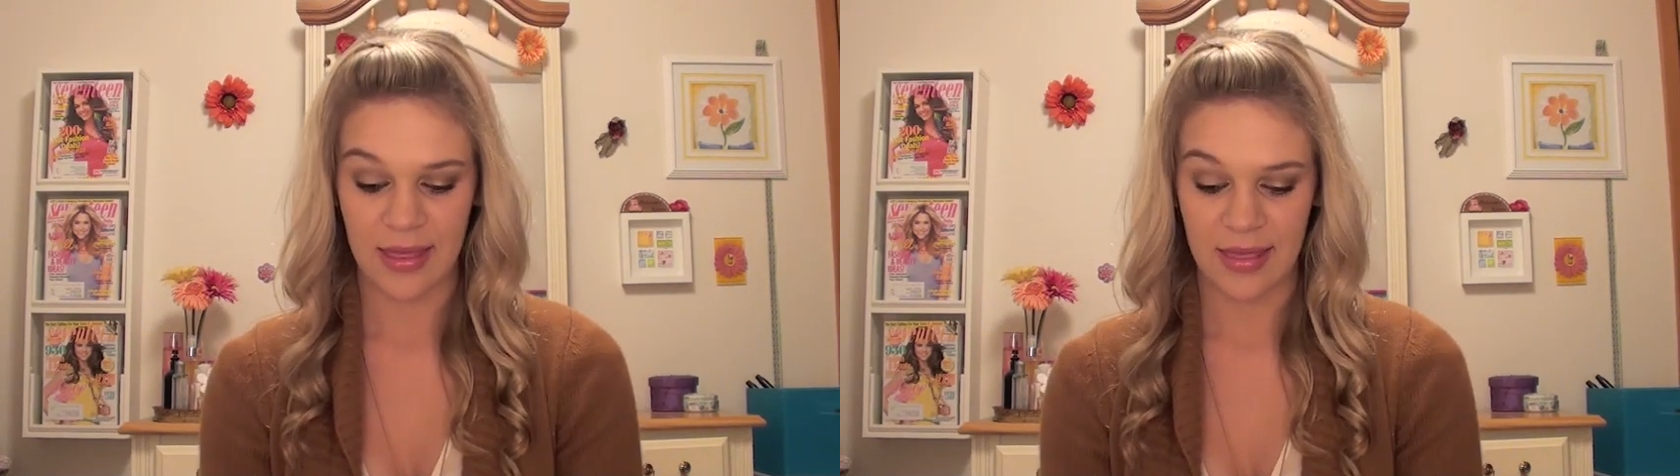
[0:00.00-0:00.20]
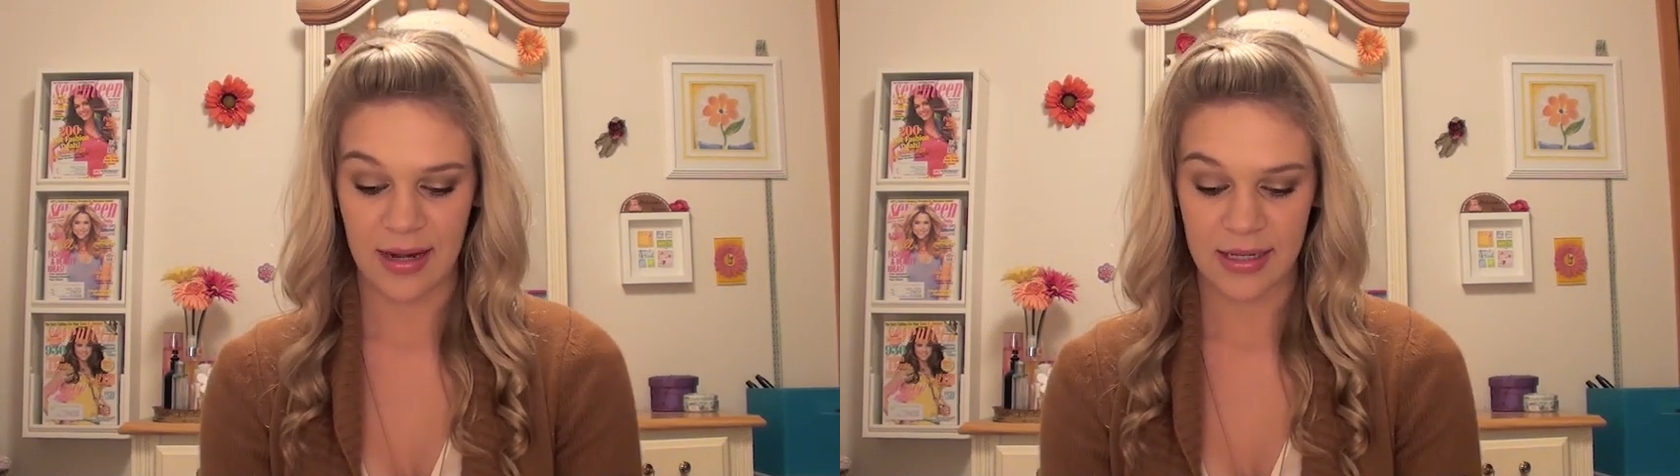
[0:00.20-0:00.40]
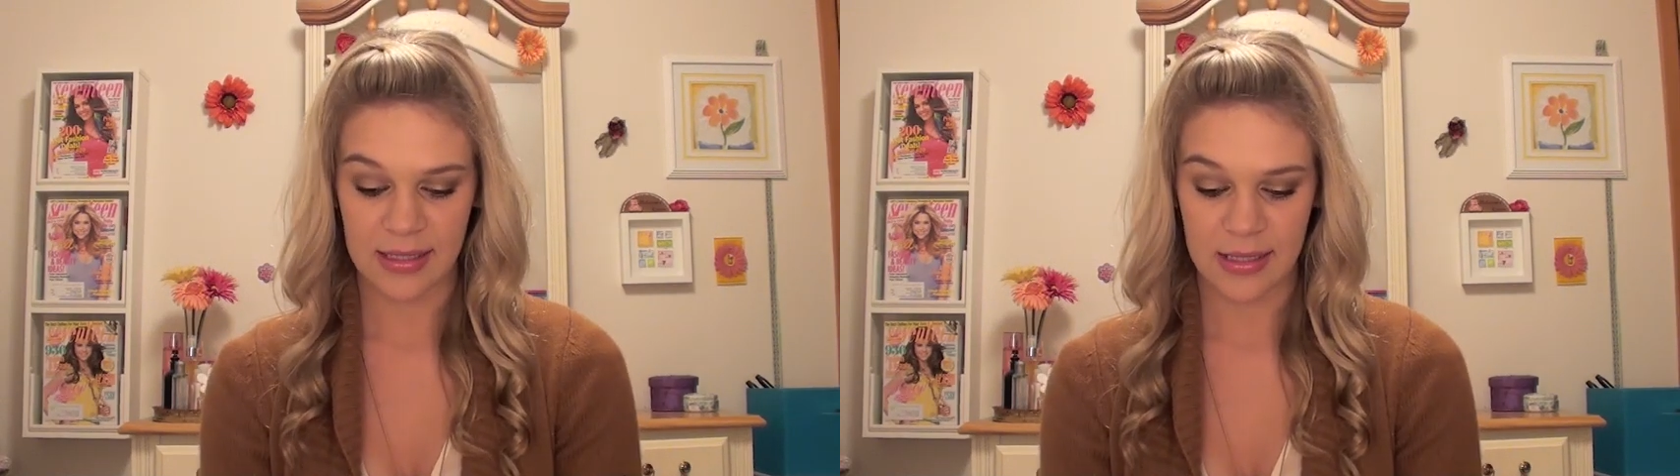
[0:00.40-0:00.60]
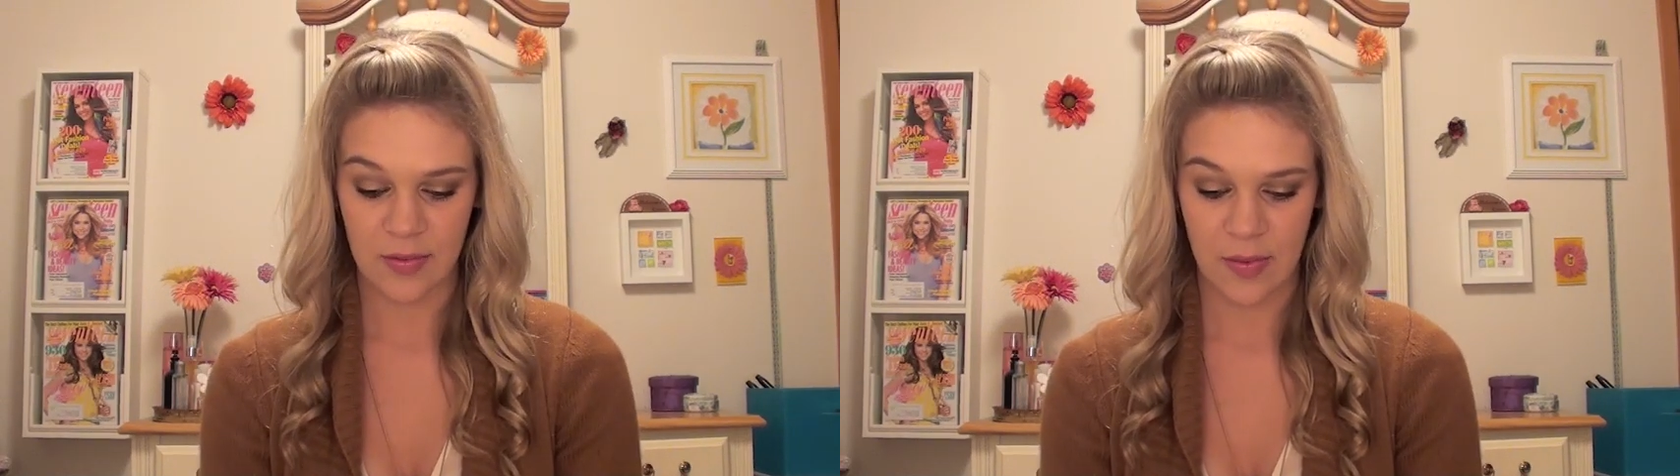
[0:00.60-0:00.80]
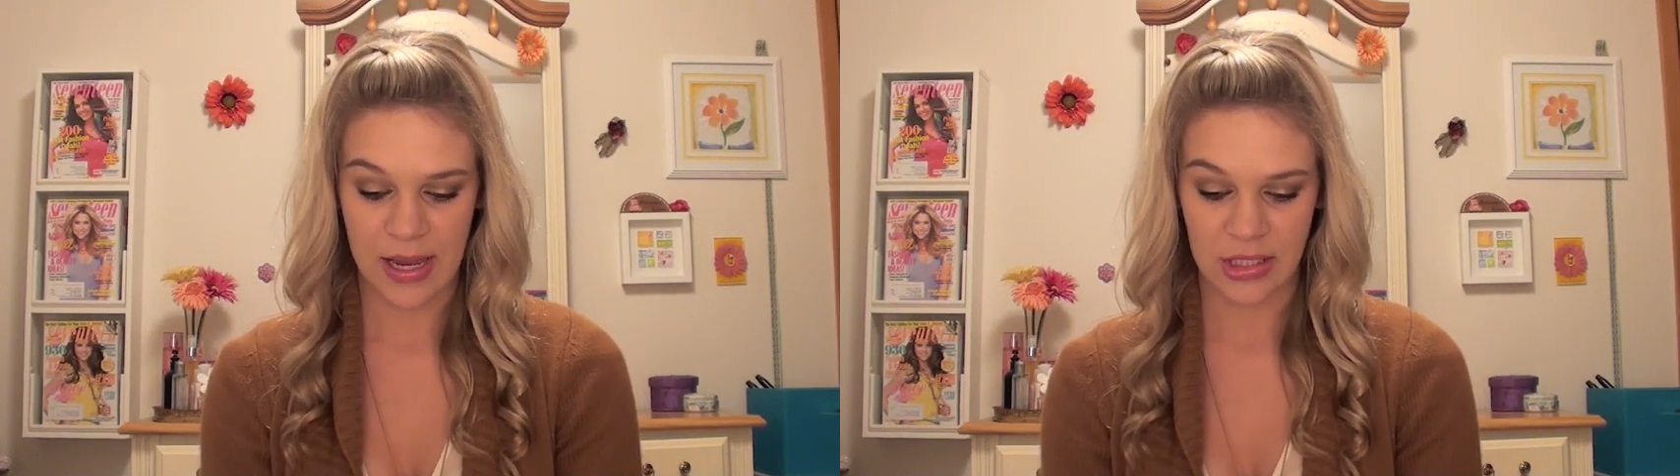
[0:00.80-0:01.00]
The next
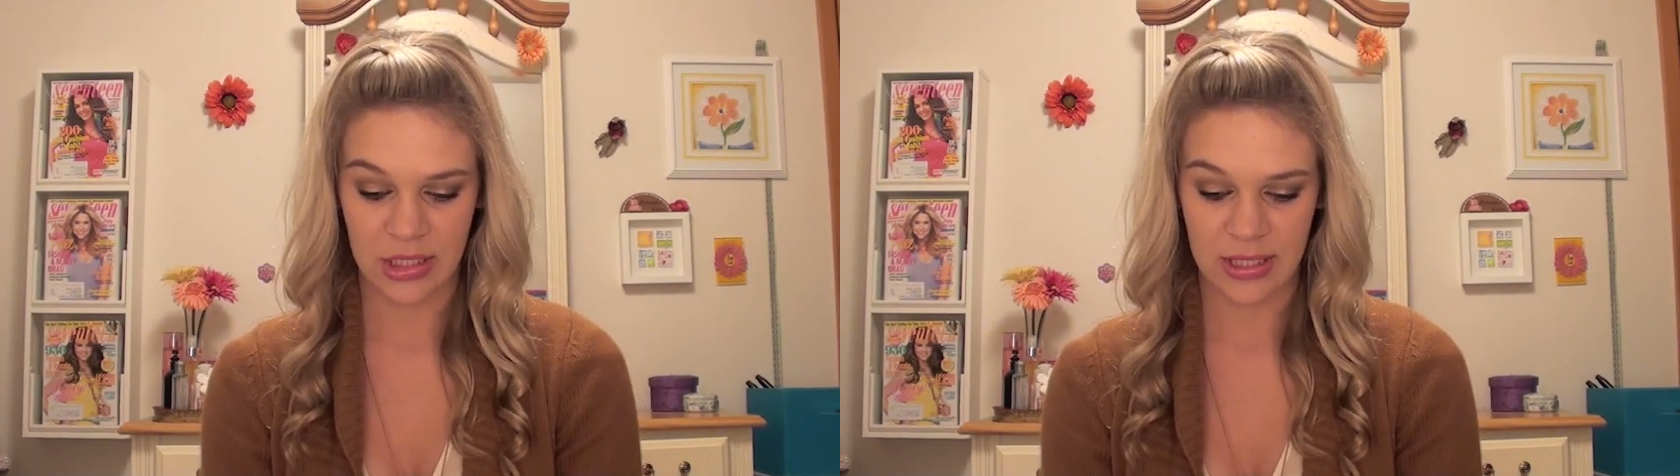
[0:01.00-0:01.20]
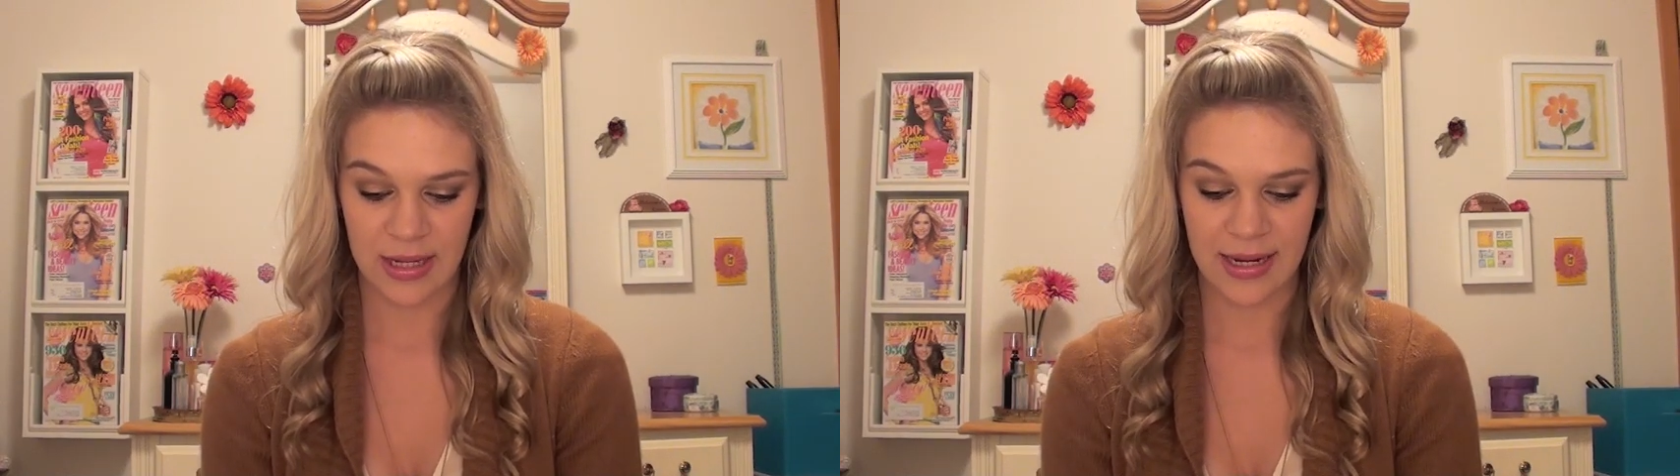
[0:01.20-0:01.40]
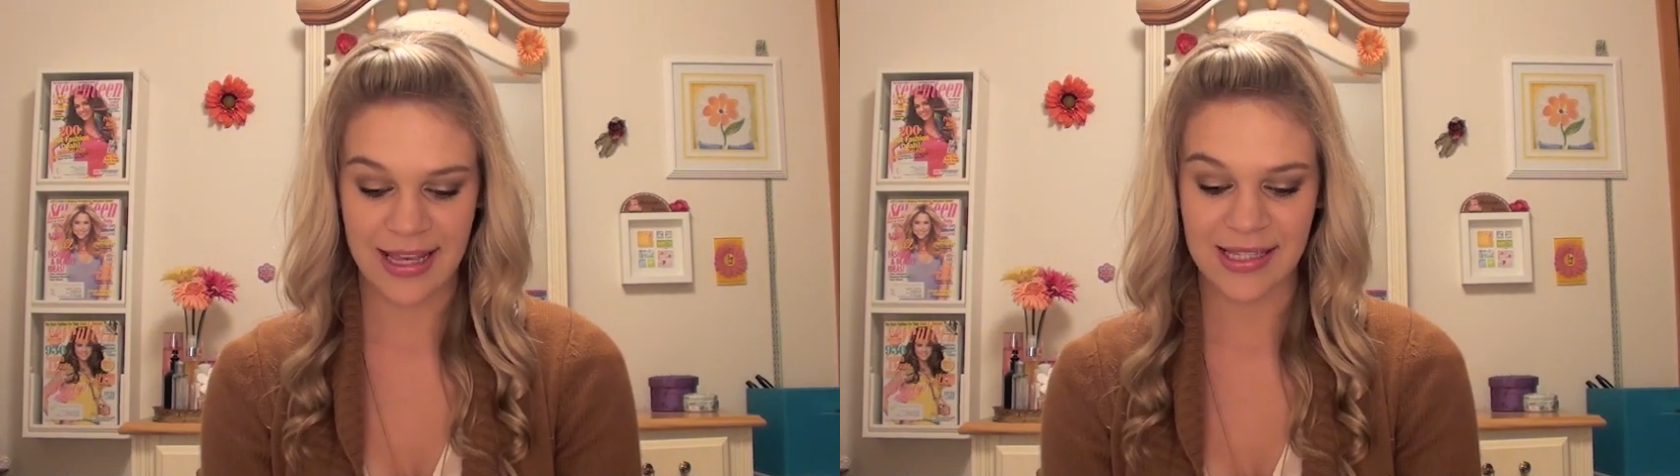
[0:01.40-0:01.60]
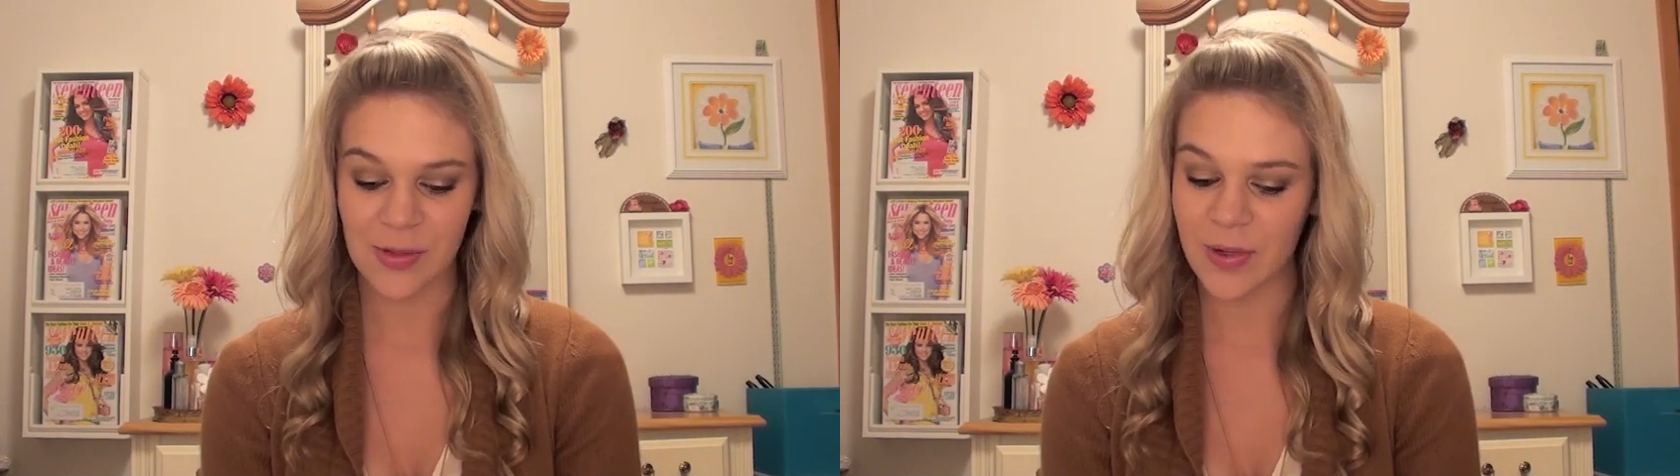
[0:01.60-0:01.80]
question is,